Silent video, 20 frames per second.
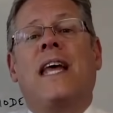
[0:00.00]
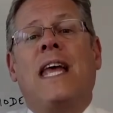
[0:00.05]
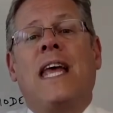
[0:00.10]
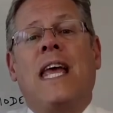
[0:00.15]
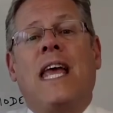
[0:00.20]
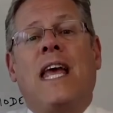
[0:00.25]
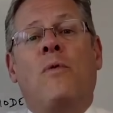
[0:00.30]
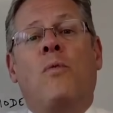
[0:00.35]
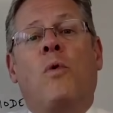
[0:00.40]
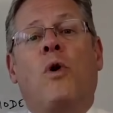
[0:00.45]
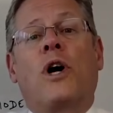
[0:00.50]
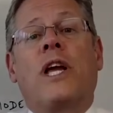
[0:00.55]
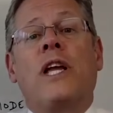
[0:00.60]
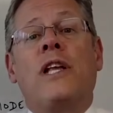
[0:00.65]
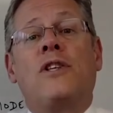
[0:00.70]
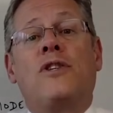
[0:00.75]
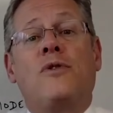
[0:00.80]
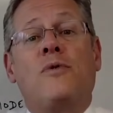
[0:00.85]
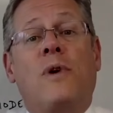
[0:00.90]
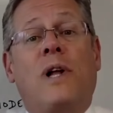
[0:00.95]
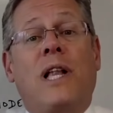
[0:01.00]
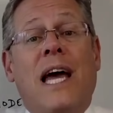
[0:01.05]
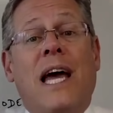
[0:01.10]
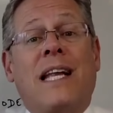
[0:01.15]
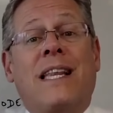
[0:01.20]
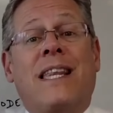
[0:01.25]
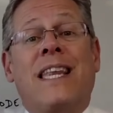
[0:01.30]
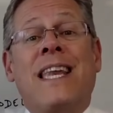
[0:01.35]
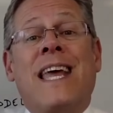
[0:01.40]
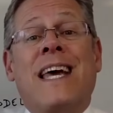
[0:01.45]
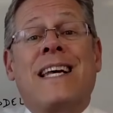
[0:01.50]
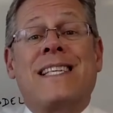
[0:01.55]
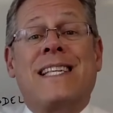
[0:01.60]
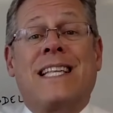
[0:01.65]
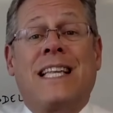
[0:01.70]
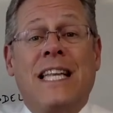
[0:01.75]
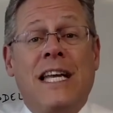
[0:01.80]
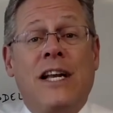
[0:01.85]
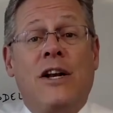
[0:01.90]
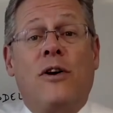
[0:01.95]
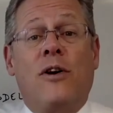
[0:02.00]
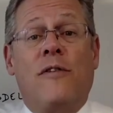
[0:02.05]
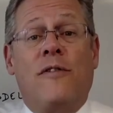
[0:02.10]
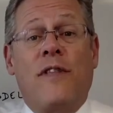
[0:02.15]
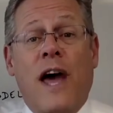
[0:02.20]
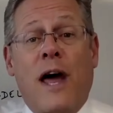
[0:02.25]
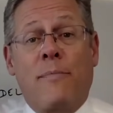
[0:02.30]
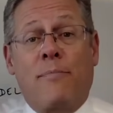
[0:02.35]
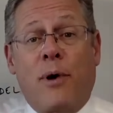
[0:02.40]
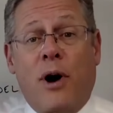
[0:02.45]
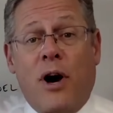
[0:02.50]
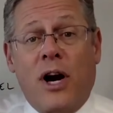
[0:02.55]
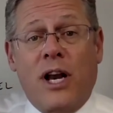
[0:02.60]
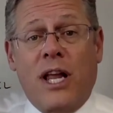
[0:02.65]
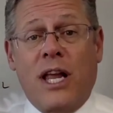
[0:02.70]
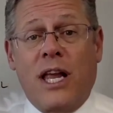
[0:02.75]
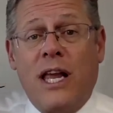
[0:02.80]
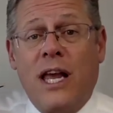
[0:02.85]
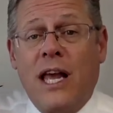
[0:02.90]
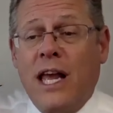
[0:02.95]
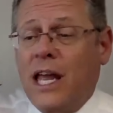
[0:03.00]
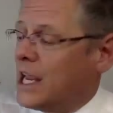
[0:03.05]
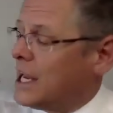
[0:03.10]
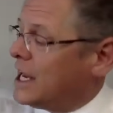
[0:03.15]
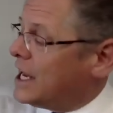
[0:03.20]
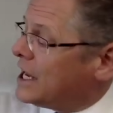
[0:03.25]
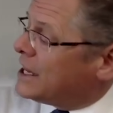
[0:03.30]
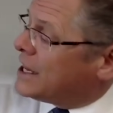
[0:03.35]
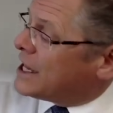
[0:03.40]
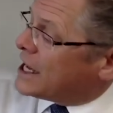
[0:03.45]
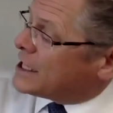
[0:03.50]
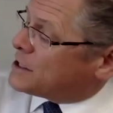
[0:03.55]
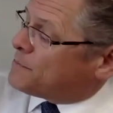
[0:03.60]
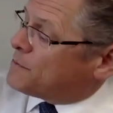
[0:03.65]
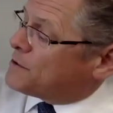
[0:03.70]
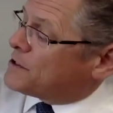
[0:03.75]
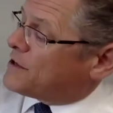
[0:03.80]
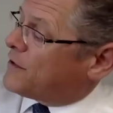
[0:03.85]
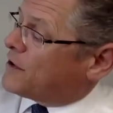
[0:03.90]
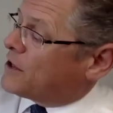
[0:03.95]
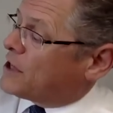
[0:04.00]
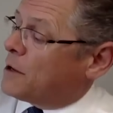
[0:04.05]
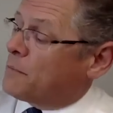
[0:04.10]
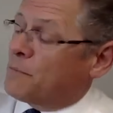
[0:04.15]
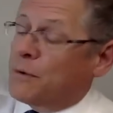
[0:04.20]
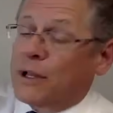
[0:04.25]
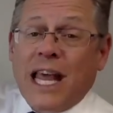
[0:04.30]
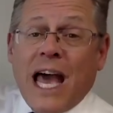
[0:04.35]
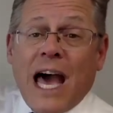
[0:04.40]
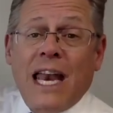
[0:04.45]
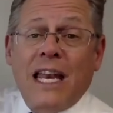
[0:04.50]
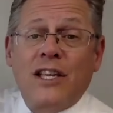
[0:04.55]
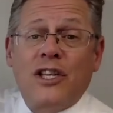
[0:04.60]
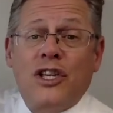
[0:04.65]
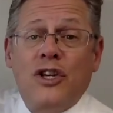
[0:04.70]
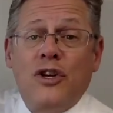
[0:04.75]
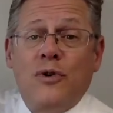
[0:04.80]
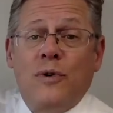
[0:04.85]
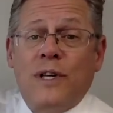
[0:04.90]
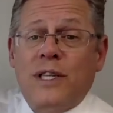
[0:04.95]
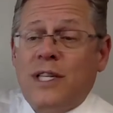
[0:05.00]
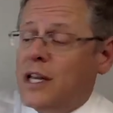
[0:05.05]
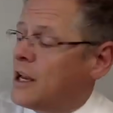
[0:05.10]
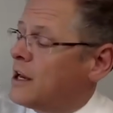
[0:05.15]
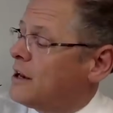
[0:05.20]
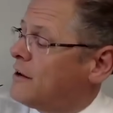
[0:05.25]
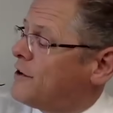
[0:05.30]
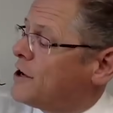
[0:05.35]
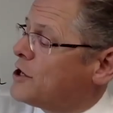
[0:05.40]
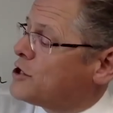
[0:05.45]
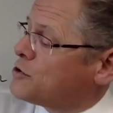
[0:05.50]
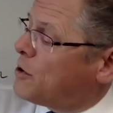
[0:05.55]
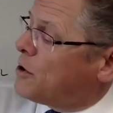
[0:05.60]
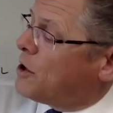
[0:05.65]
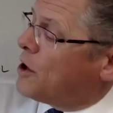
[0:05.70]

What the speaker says: in working to elect the next leader of that party in that specific thing. But that is you as an individual